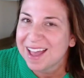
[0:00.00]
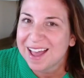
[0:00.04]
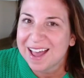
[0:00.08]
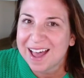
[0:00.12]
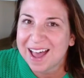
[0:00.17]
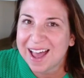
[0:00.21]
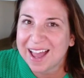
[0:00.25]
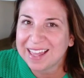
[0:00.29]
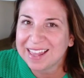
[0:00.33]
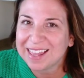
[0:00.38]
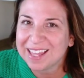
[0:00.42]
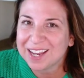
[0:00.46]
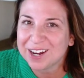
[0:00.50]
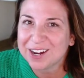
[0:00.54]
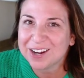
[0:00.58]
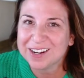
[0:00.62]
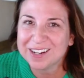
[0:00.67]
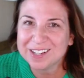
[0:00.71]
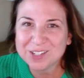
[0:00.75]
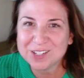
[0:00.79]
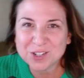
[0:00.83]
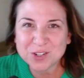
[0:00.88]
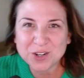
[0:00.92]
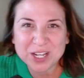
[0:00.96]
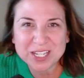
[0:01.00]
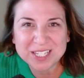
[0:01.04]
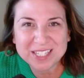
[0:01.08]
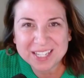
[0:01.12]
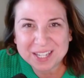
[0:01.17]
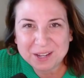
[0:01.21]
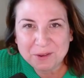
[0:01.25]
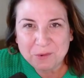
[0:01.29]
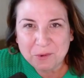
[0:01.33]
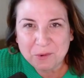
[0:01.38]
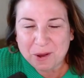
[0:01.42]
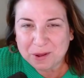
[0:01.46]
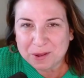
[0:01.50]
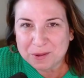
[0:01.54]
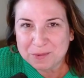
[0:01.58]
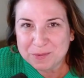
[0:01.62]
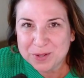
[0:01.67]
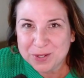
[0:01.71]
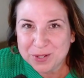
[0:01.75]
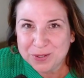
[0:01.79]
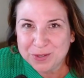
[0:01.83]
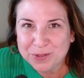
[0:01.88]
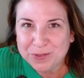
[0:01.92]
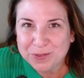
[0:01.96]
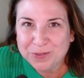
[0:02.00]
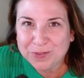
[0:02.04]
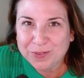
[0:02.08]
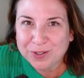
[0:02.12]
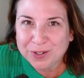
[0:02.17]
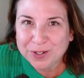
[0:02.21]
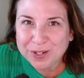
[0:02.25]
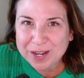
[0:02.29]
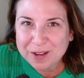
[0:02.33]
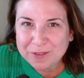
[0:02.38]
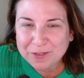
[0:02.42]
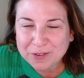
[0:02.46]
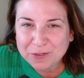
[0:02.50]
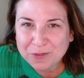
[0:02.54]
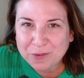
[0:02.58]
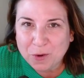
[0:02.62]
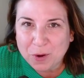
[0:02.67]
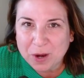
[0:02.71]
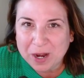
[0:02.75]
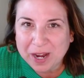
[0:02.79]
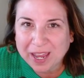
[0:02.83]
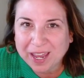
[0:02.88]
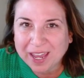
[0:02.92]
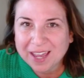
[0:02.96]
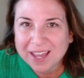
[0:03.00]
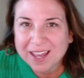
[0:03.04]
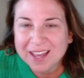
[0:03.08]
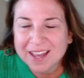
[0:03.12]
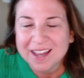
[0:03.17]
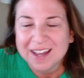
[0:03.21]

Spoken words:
Hi there, it's Tracy. Welcome to Flirting After 40.